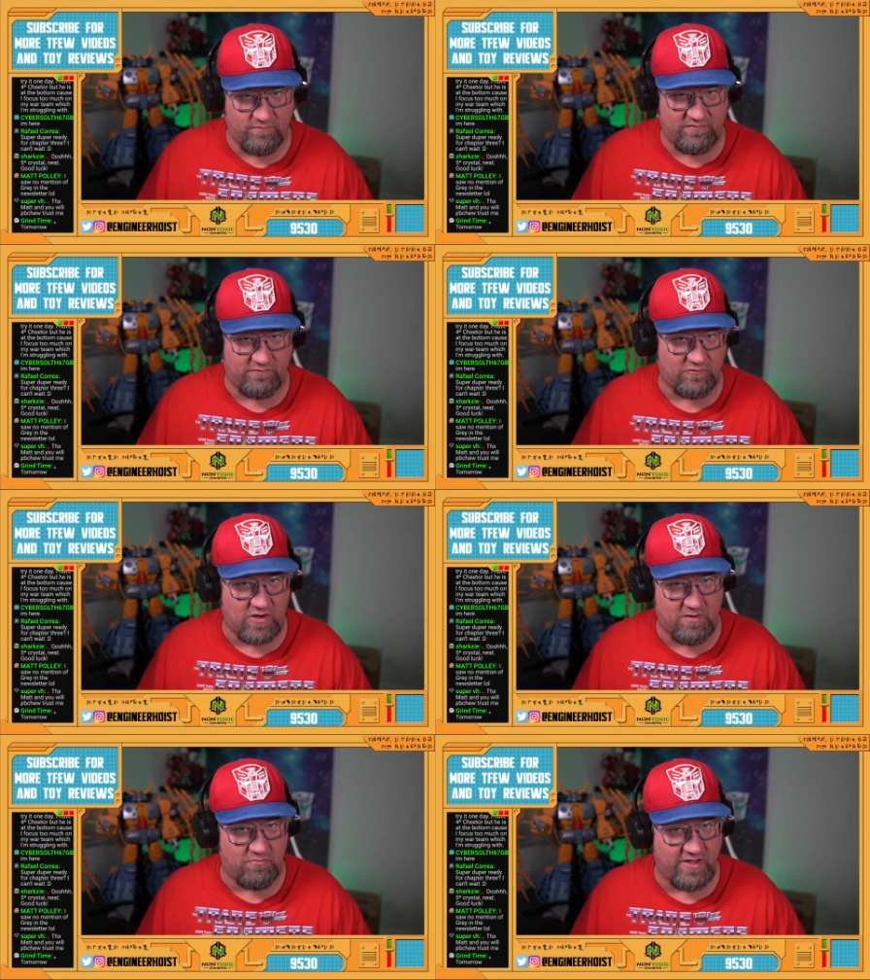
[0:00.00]

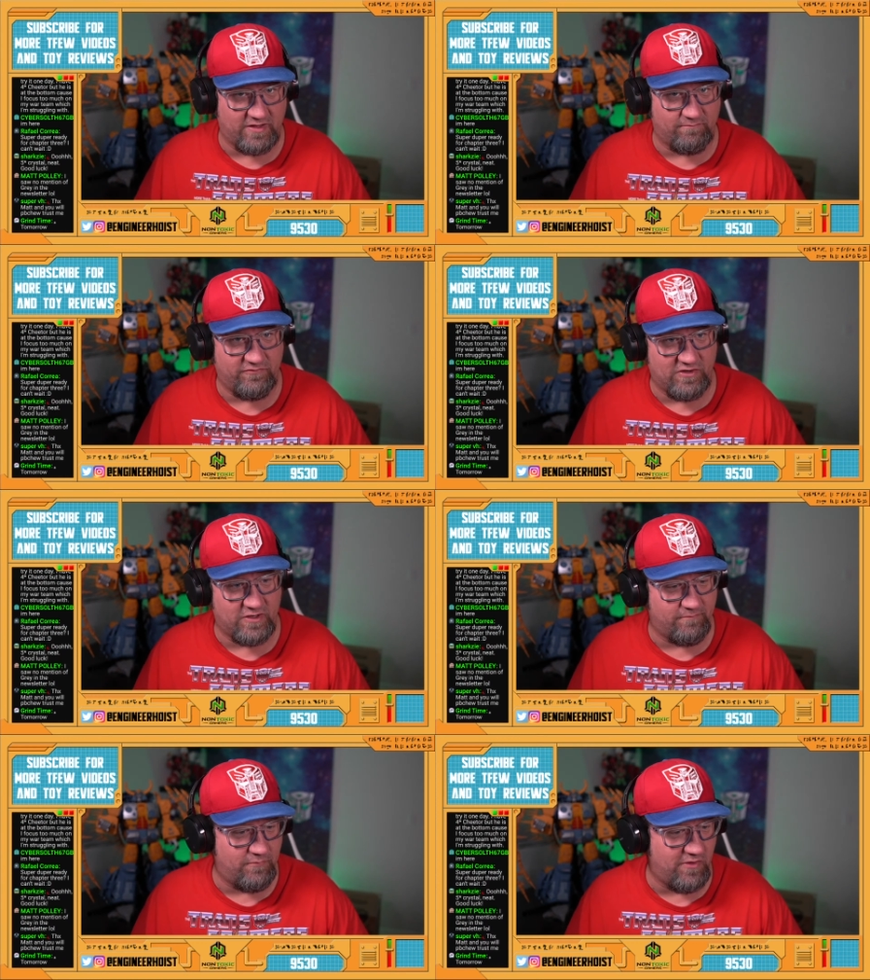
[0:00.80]
subscribe, like,
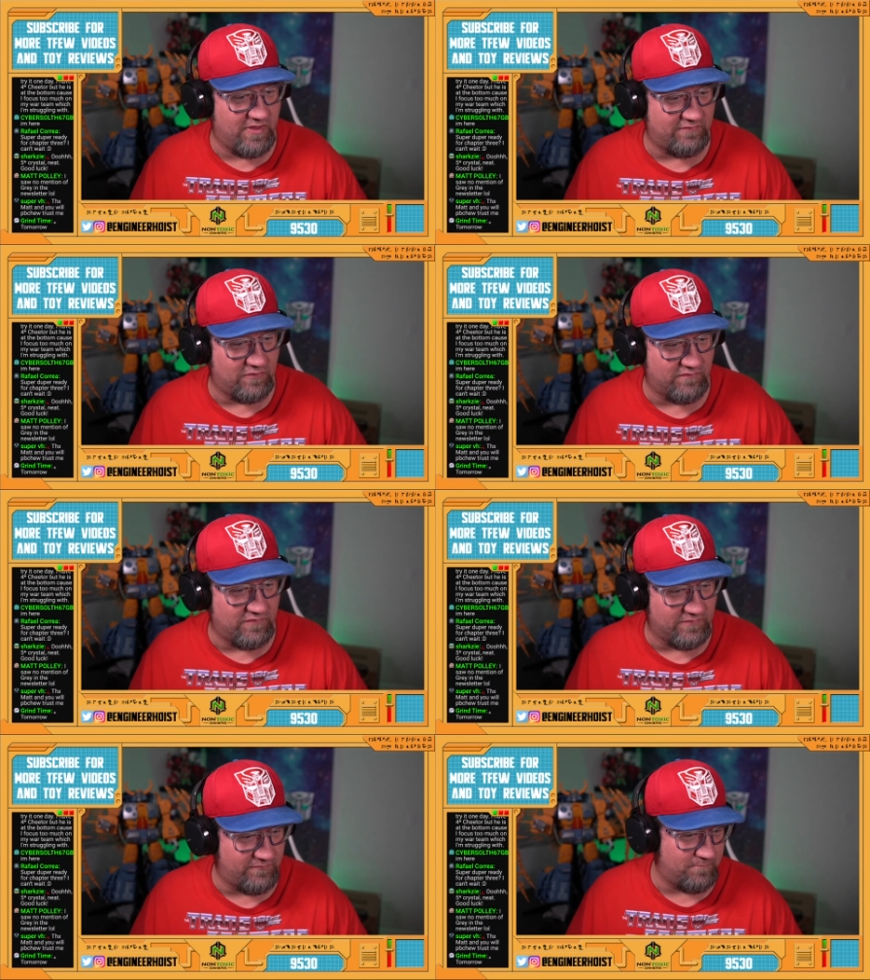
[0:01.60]
share, all that good
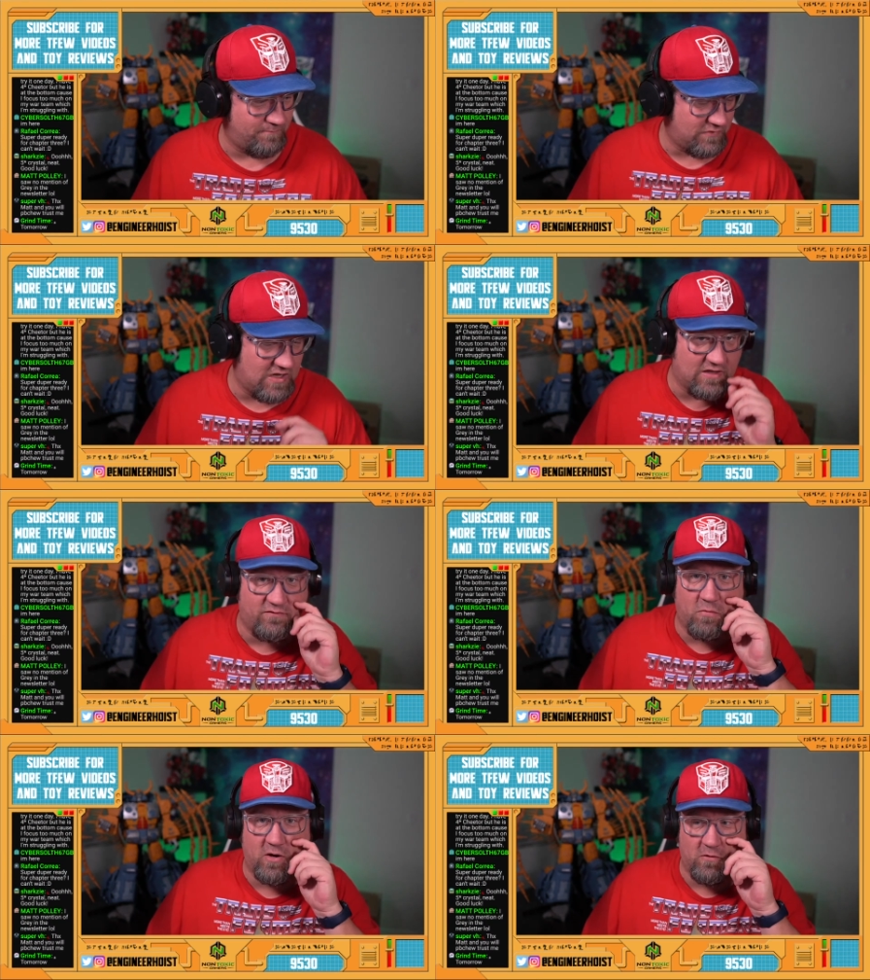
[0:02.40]
stuff.
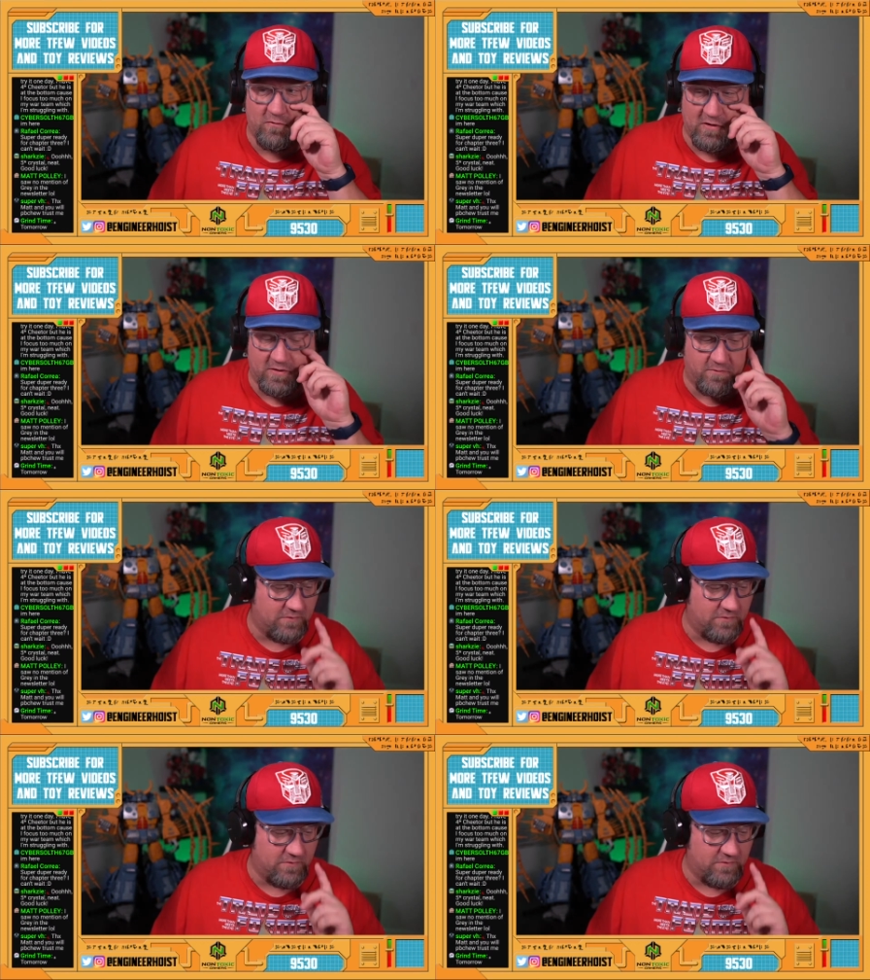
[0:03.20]
Tomorrow, there you go.